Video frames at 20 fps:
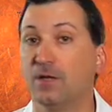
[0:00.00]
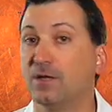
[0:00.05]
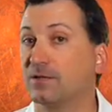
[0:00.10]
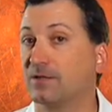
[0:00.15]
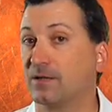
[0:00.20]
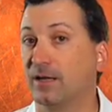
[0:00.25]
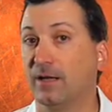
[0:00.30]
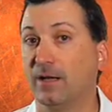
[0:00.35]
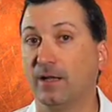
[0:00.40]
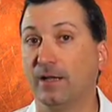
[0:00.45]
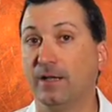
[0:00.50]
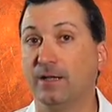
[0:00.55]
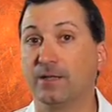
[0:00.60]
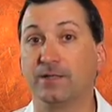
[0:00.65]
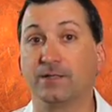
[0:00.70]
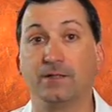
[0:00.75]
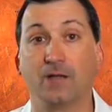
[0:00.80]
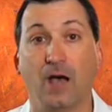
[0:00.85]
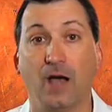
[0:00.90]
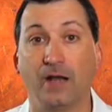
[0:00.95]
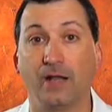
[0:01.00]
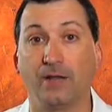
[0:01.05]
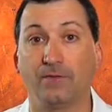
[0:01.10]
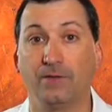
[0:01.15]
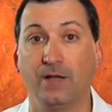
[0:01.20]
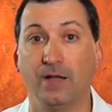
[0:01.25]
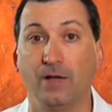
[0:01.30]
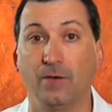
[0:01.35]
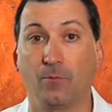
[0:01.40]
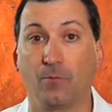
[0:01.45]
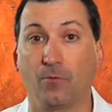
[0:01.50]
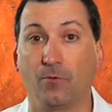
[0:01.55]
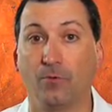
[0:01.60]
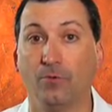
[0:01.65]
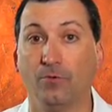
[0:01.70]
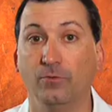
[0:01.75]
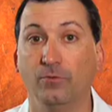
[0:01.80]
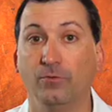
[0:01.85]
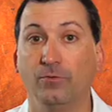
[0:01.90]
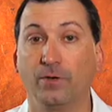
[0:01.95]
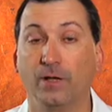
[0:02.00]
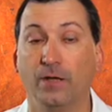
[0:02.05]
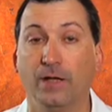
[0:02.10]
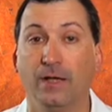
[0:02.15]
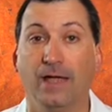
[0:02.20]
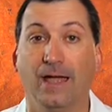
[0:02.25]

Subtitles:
Saline is not FDA-approved